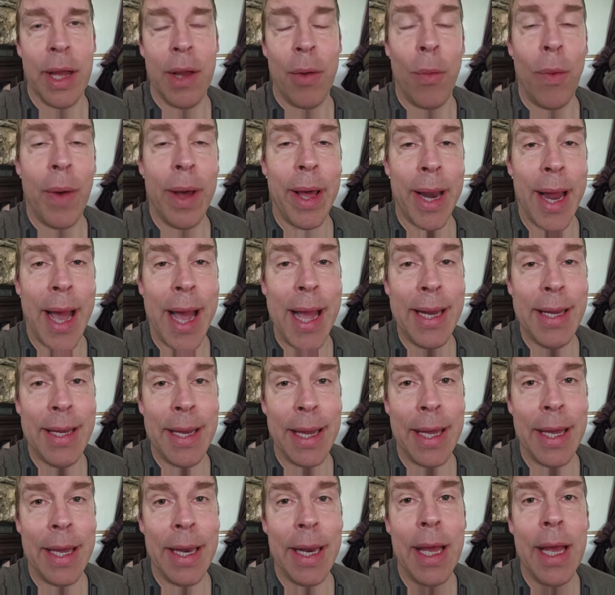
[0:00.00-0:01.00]
And what I
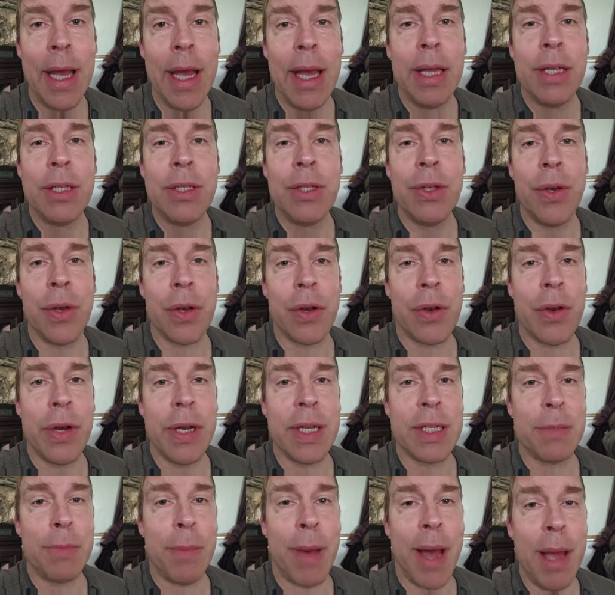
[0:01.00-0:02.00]
did to
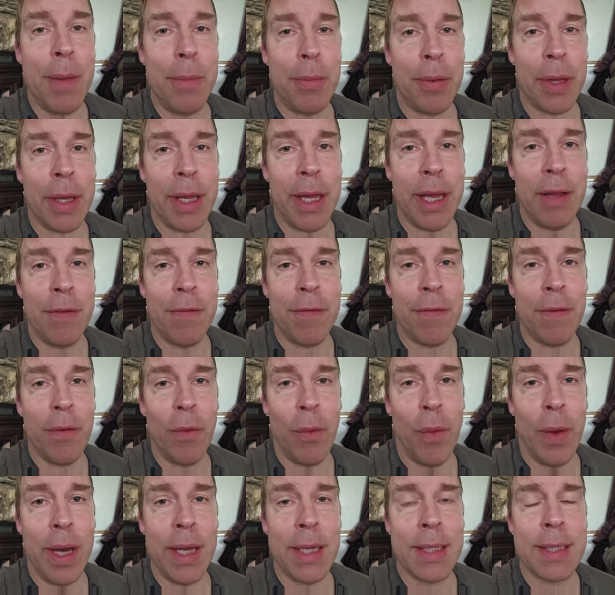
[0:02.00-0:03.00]
increase my belief
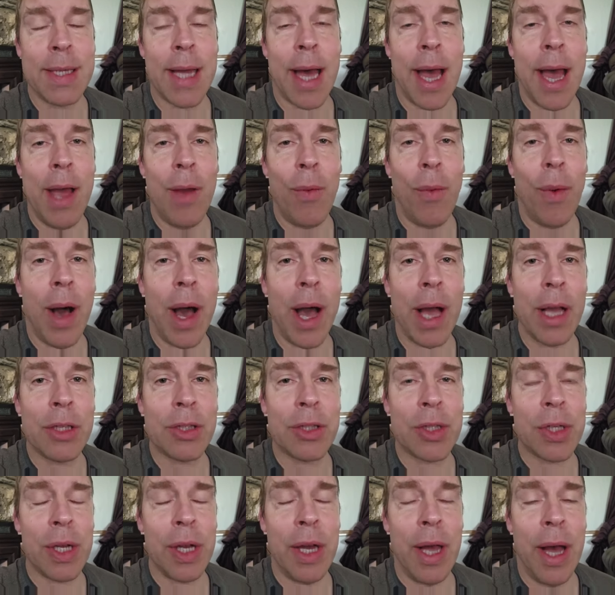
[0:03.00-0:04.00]
was I
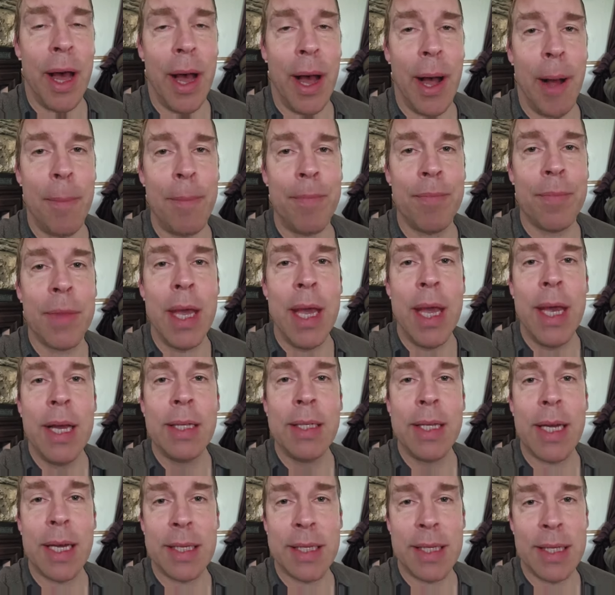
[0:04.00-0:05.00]
watched um,
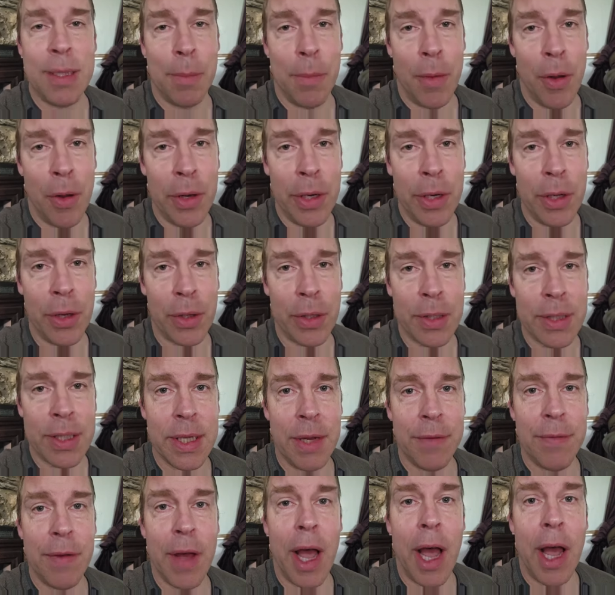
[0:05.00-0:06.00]
testimonials
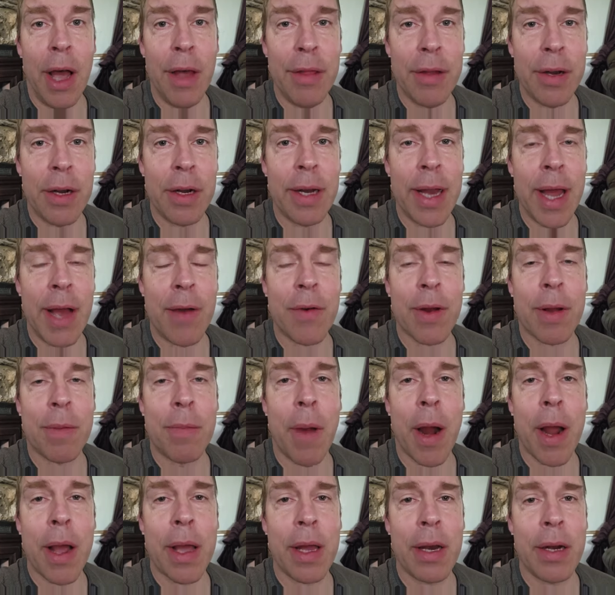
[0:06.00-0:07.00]
of other network
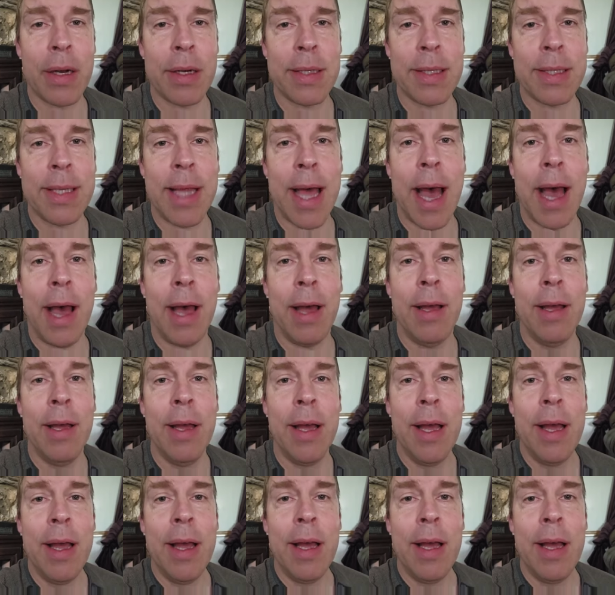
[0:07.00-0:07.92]
marketers that